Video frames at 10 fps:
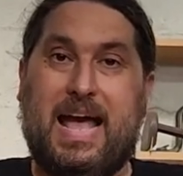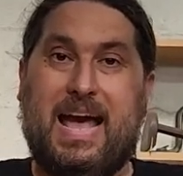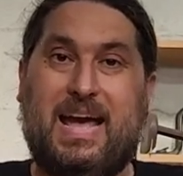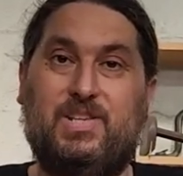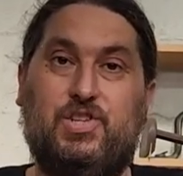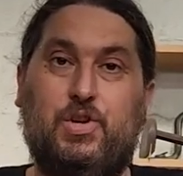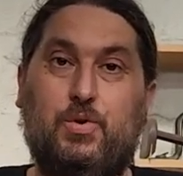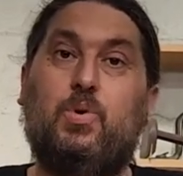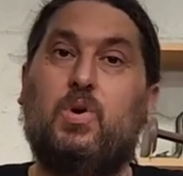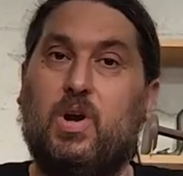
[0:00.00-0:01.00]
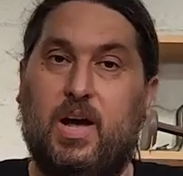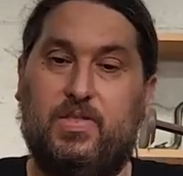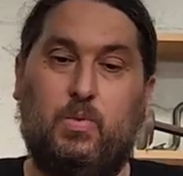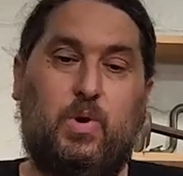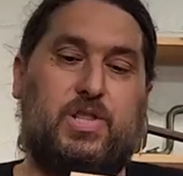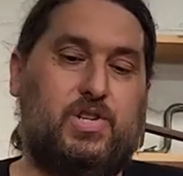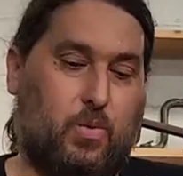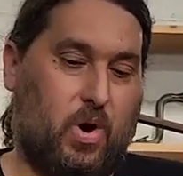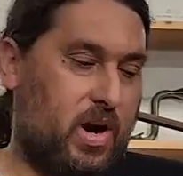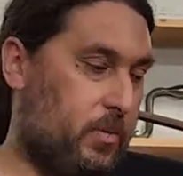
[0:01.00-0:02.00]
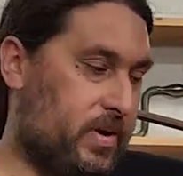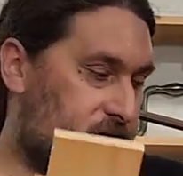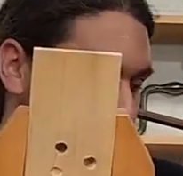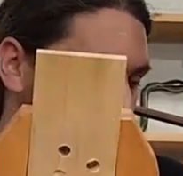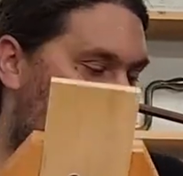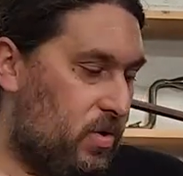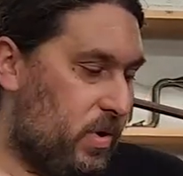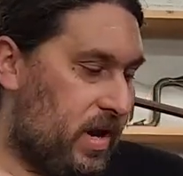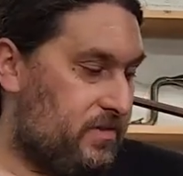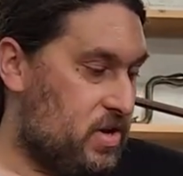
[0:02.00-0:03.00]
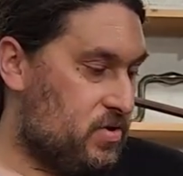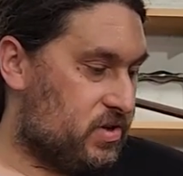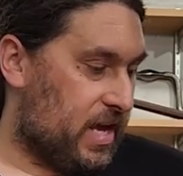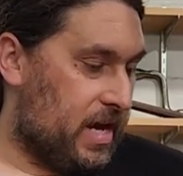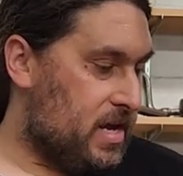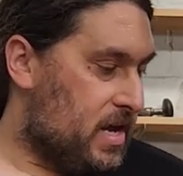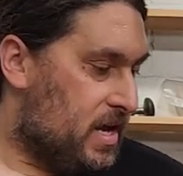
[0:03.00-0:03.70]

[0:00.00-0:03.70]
as you cut the wood that you're working with. So that's one way of using it.